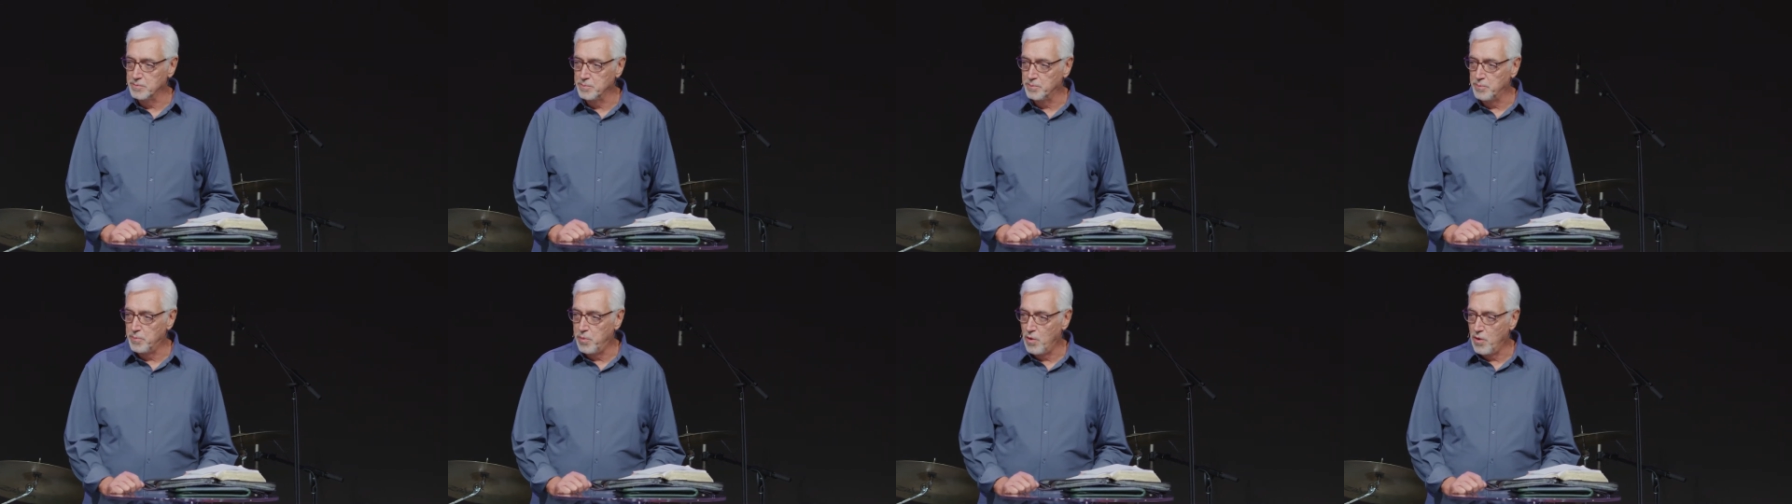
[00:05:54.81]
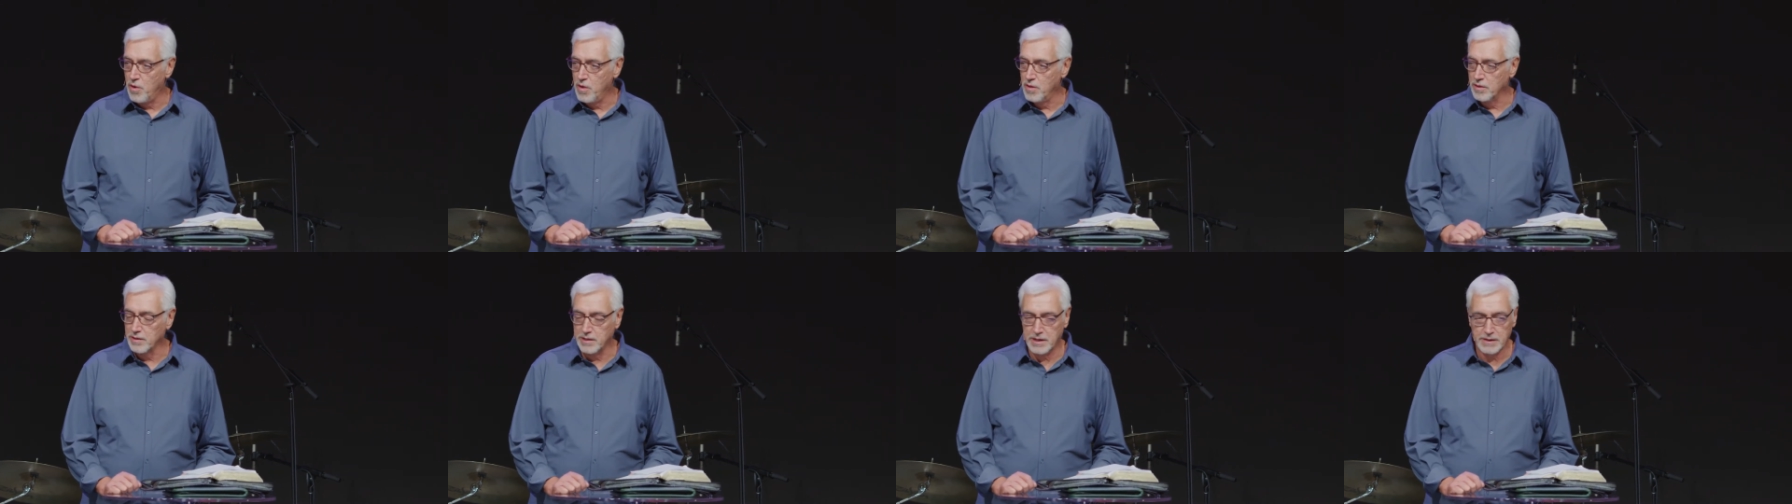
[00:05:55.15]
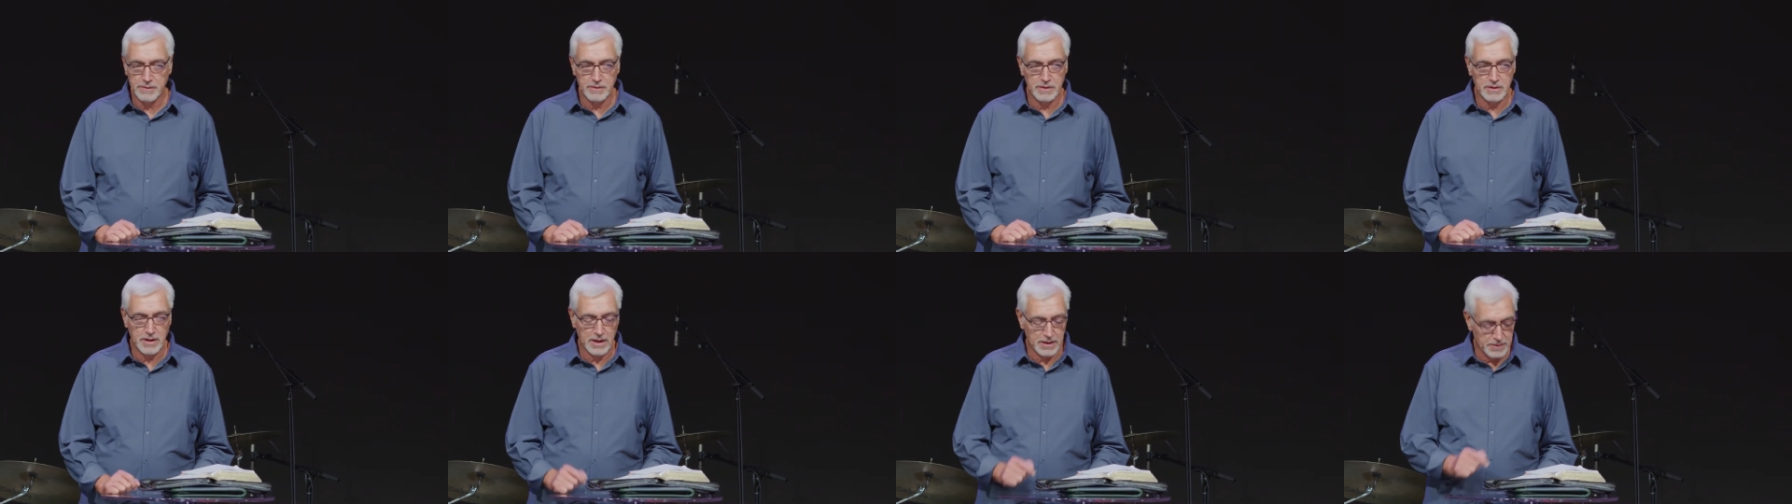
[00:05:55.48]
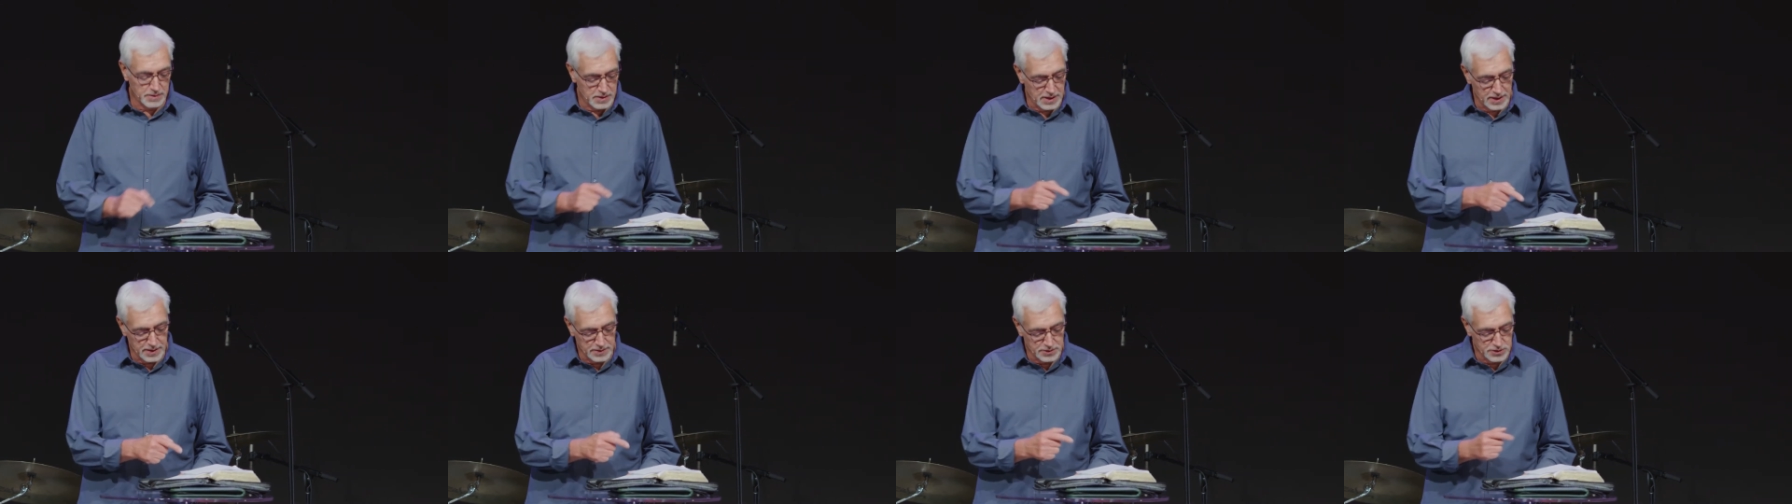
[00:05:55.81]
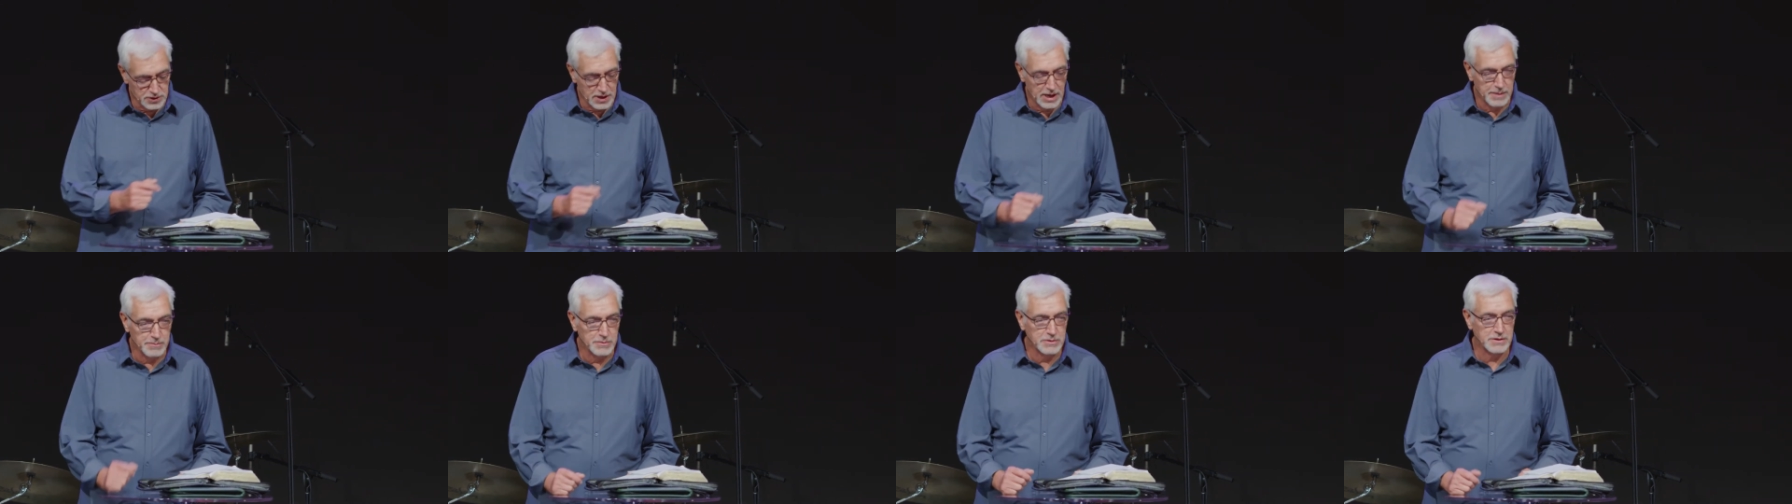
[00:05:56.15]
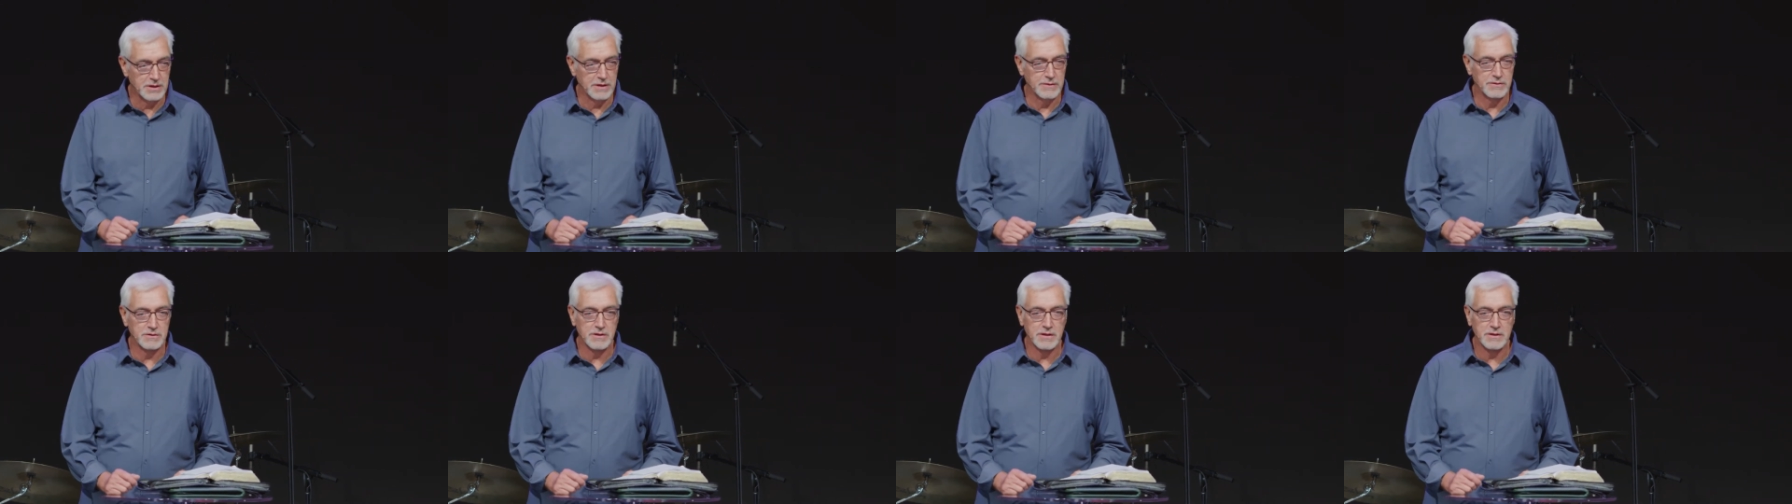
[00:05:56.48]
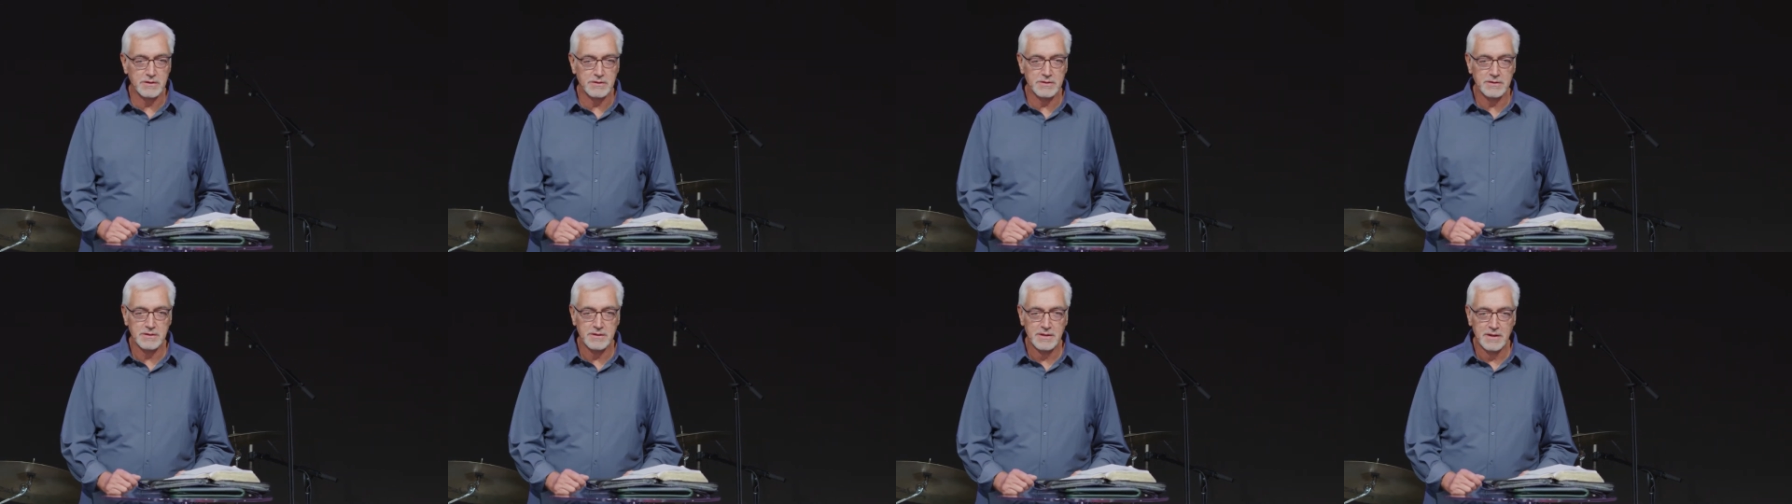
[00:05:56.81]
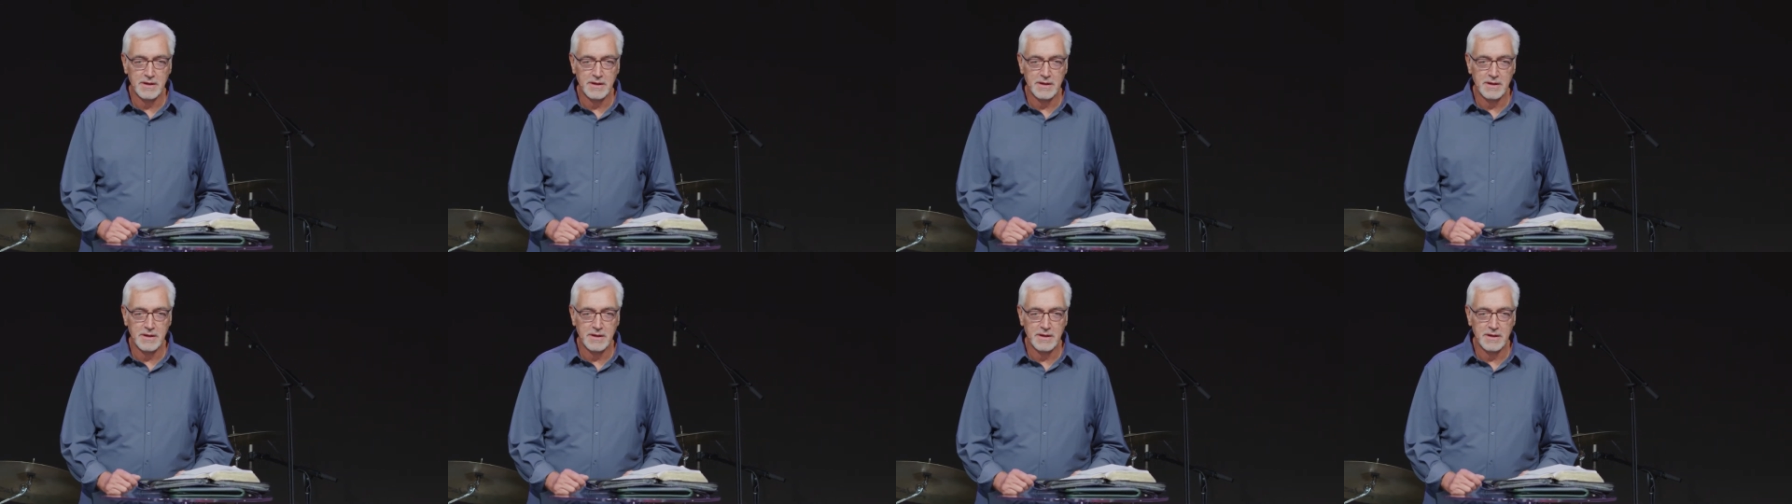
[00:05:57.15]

Paul give, that, that James gives us,